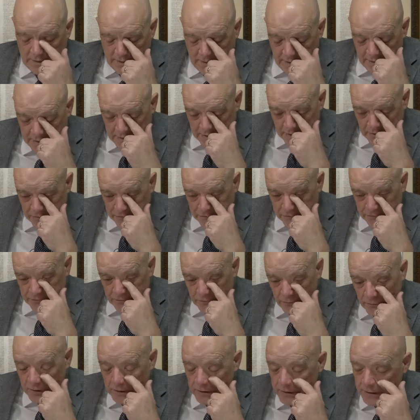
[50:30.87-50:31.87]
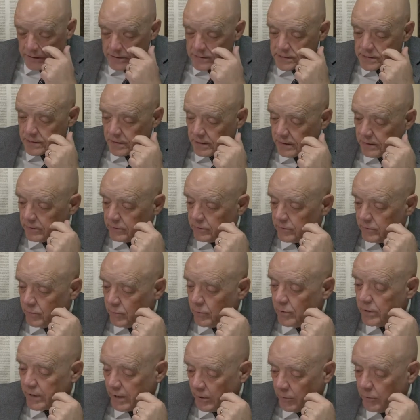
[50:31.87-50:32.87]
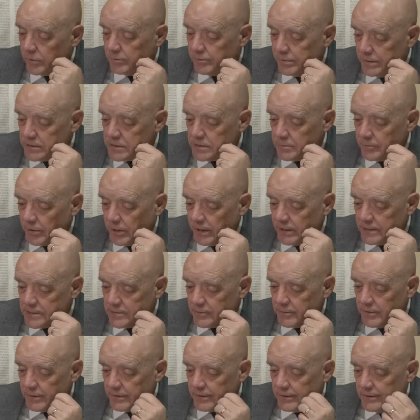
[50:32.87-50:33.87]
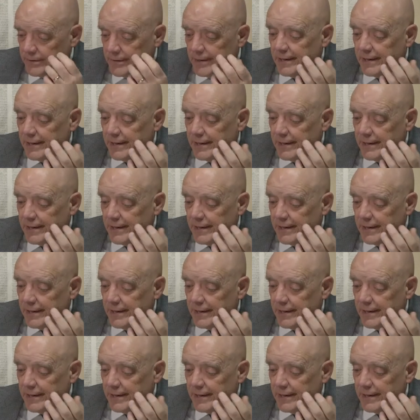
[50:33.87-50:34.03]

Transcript: if, well, let's start what I would be surprised with.